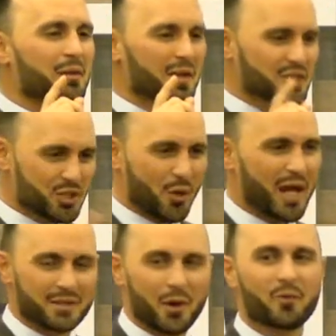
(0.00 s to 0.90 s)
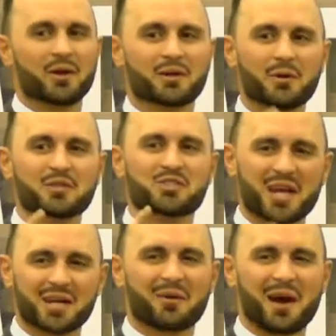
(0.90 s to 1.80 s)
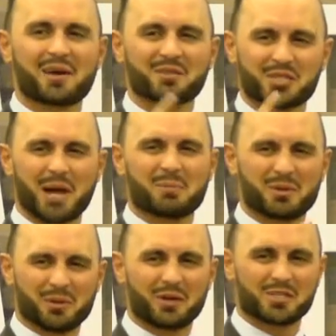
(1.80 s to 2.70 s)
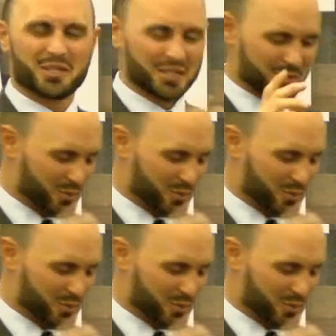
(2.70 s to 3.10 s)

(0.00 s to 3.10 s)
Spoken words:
Let's go ahead and go there. Go to 2 Chronicles chapter 36 and